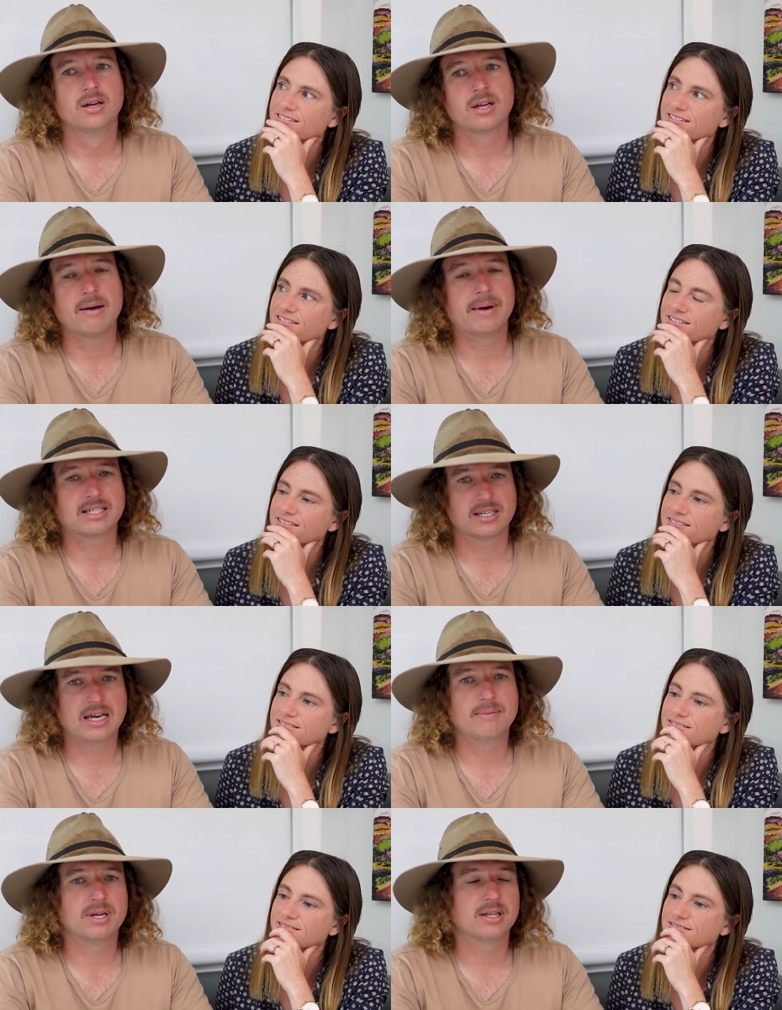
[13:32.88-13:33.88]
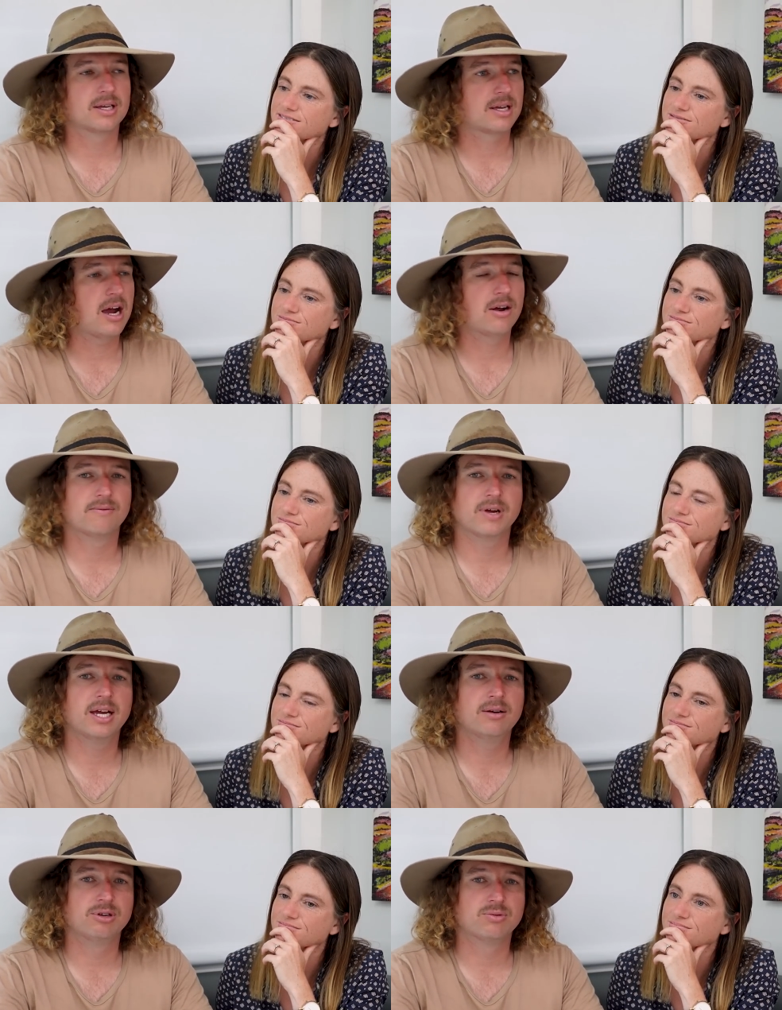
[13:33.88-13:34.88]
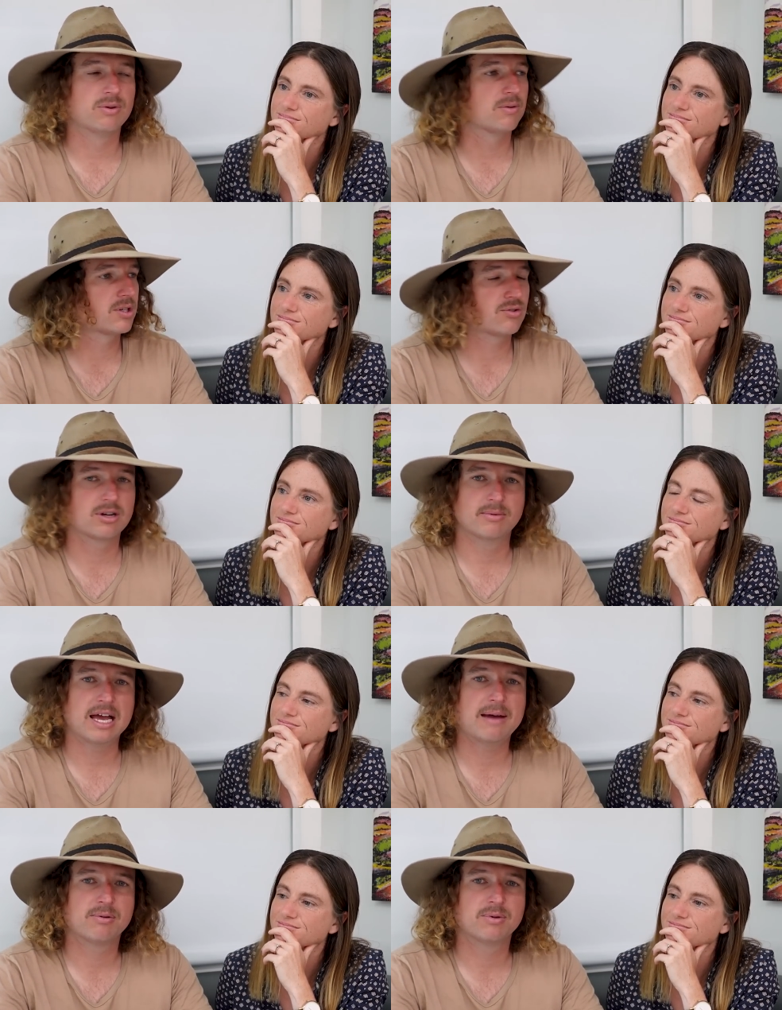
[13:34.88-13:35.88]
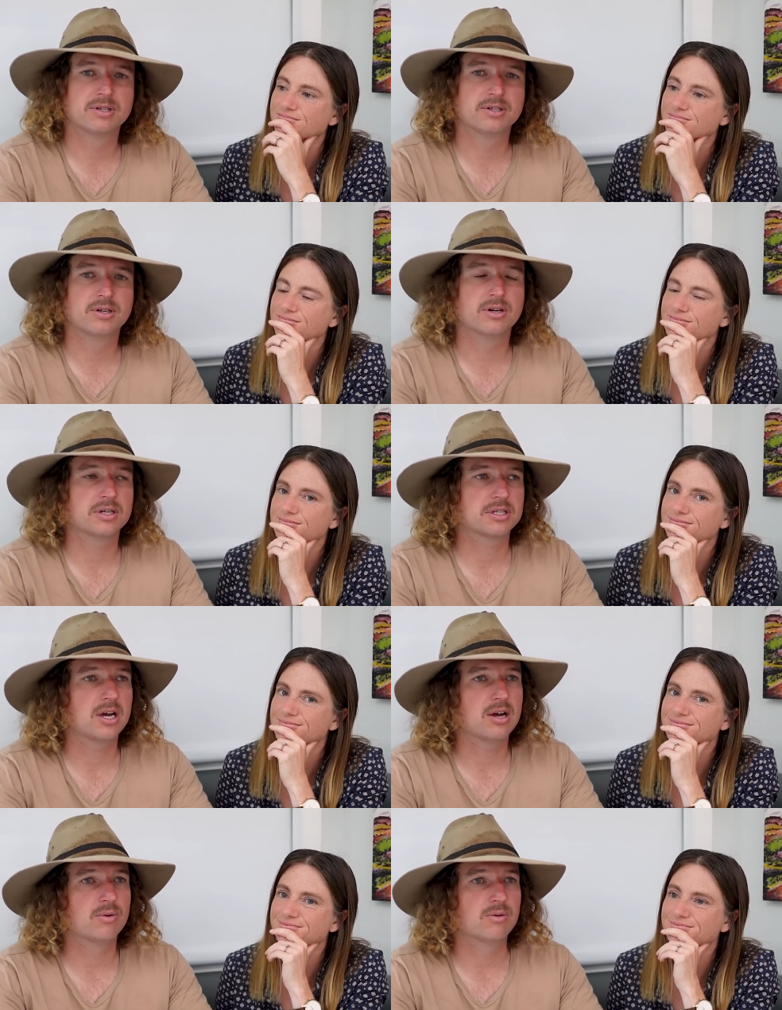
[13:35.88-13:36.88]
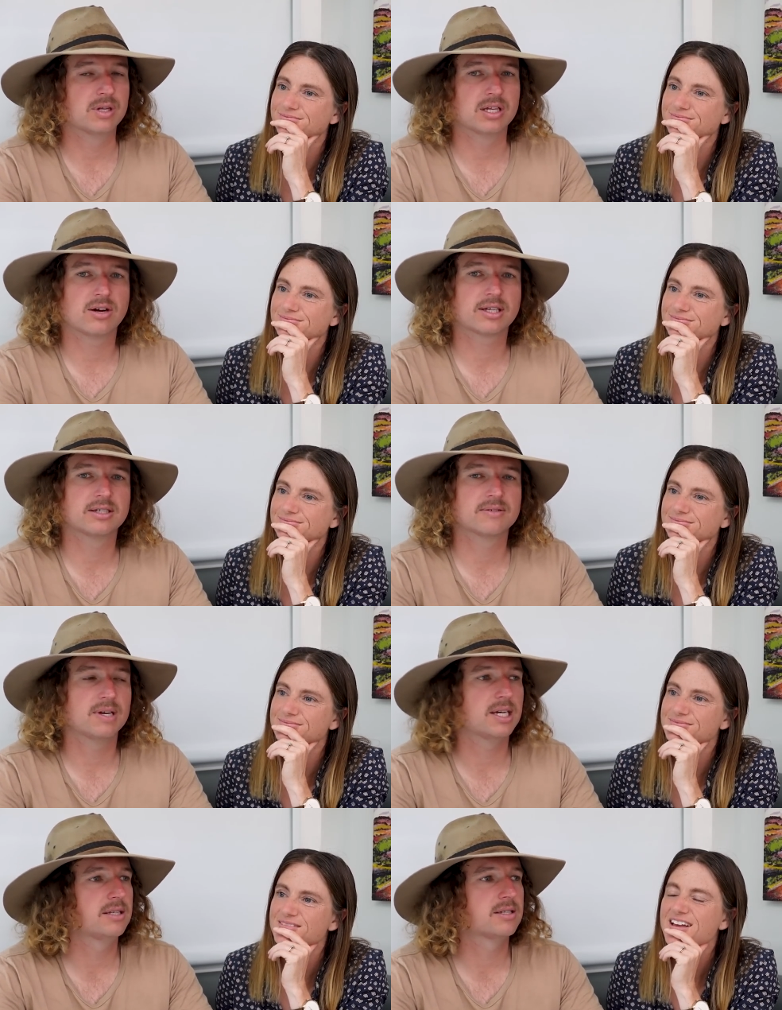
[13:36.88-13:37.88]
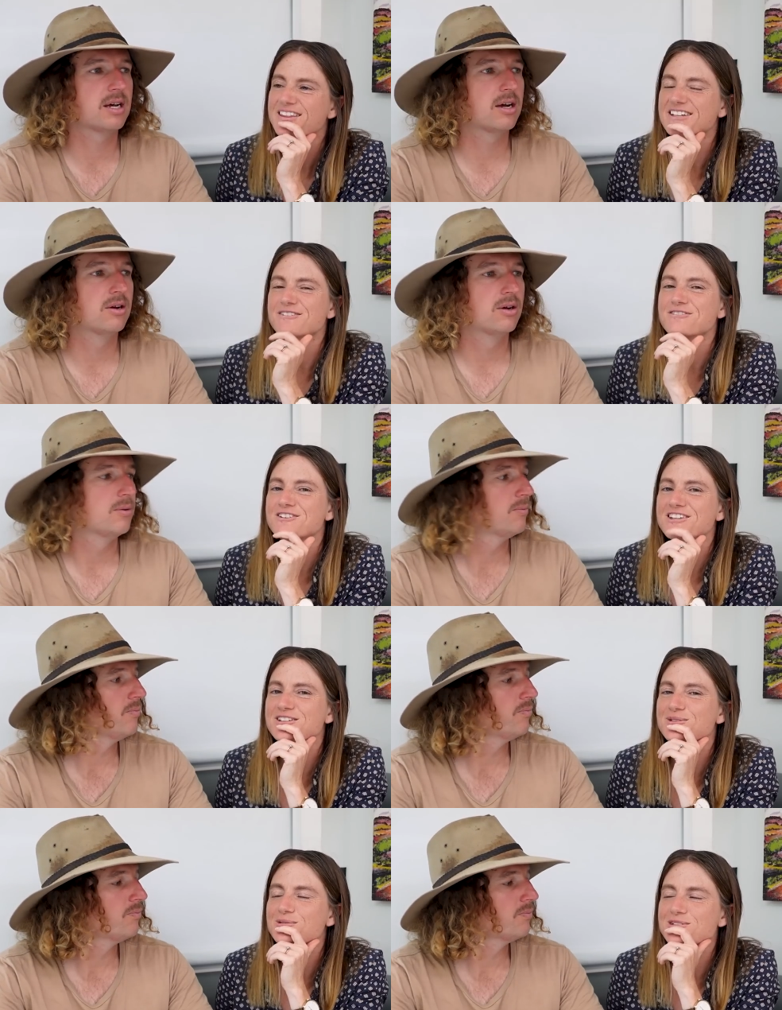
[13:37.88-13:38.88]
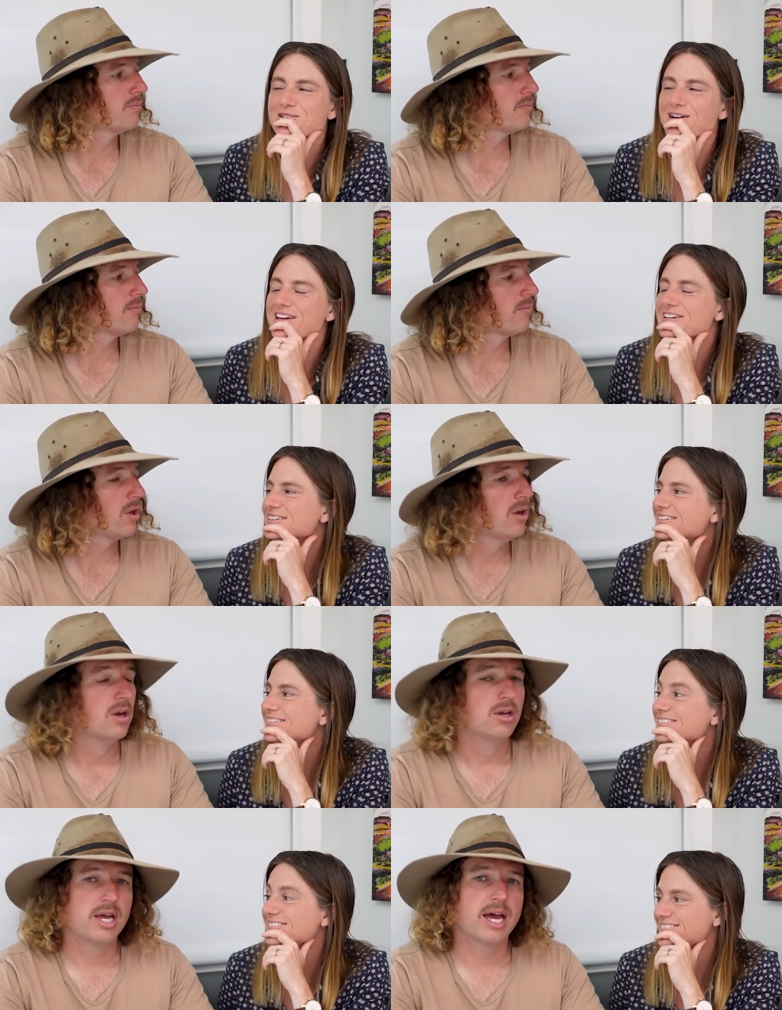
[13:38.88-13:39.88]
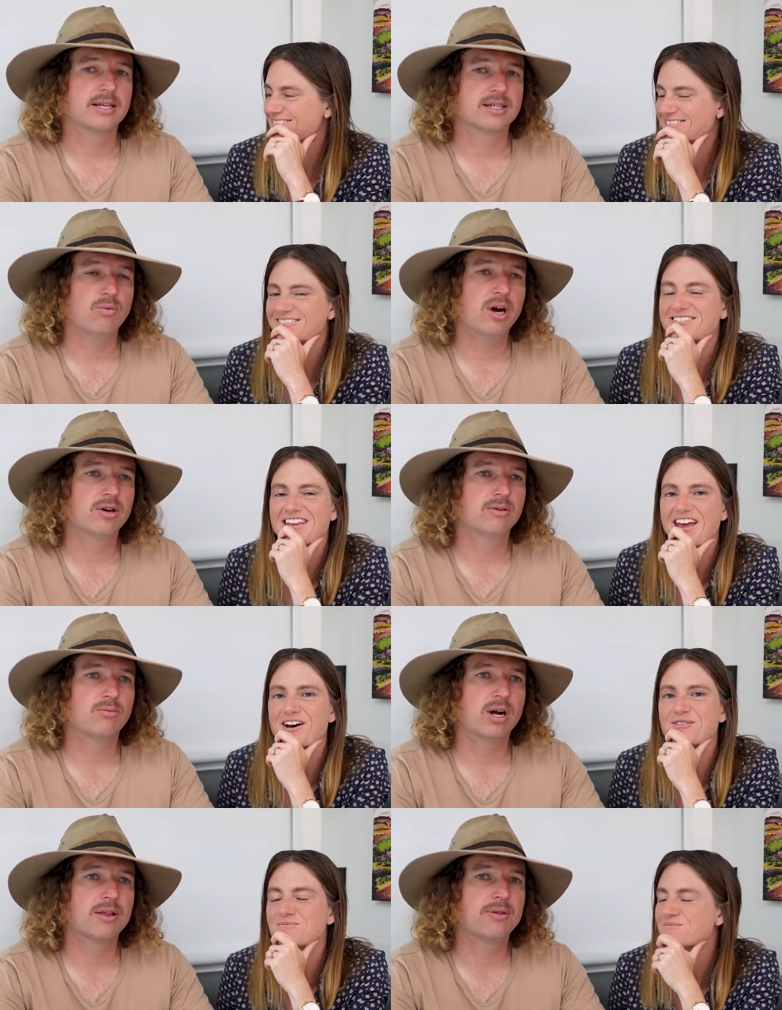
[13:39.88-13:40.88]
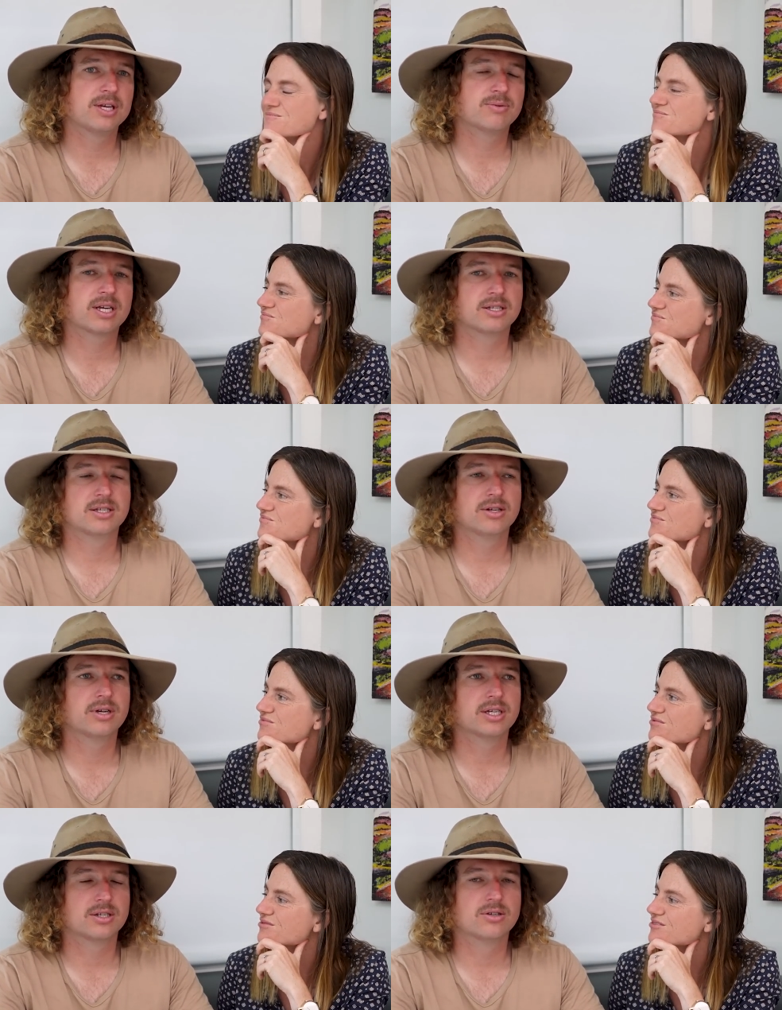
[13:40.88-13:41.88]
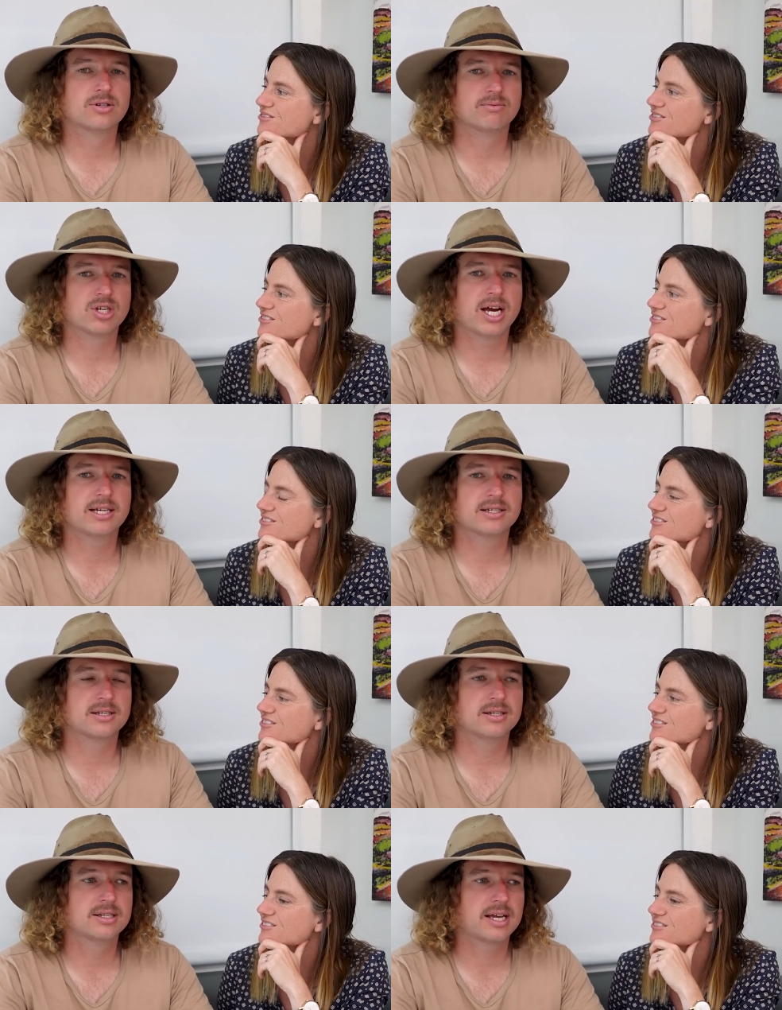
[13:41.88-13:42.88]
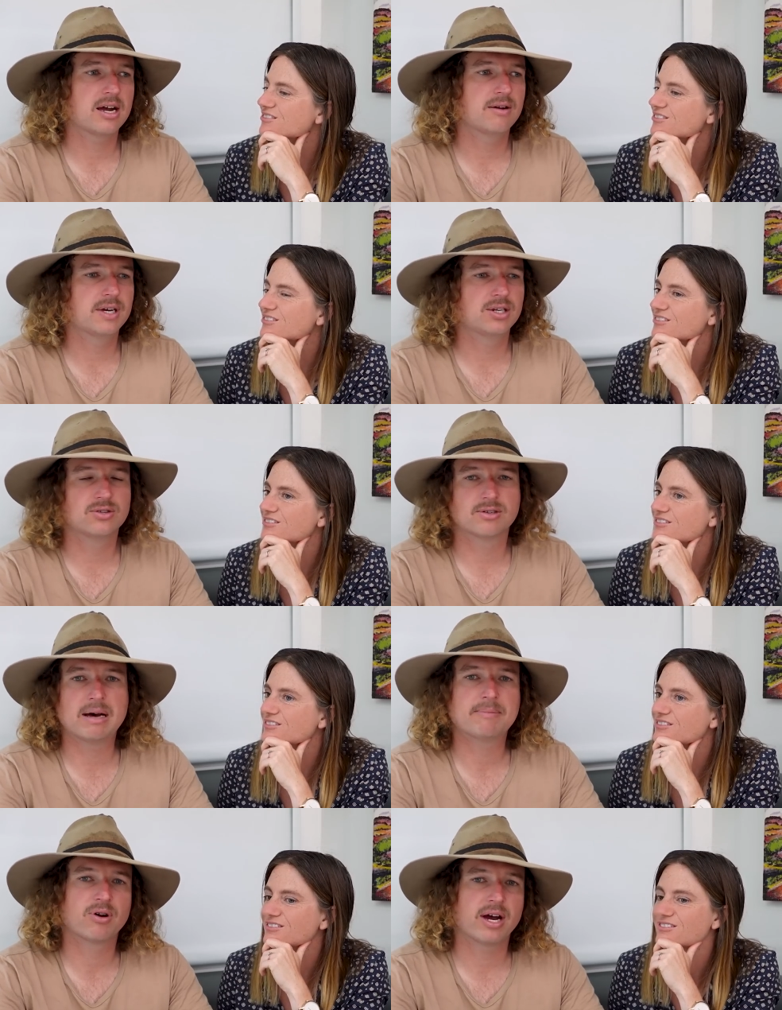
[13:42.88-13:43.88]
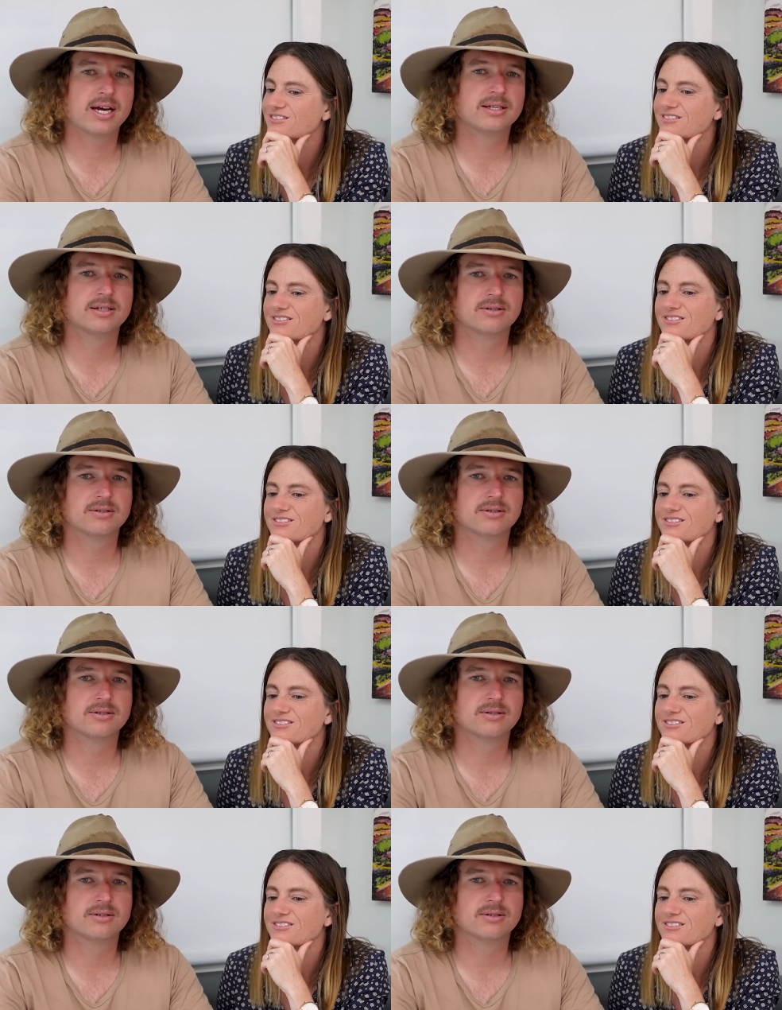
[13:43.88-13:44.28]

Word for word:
Speaker 1: go back to keeping the current van, which we're extremely happy with, as you guys know. We really like this van. So there's a
Speaker 2: few things we would tweak.
Speaker 1: Yeah, so one, yeah. one of the things we're considering is to do some changes to this caravan, do some upgrades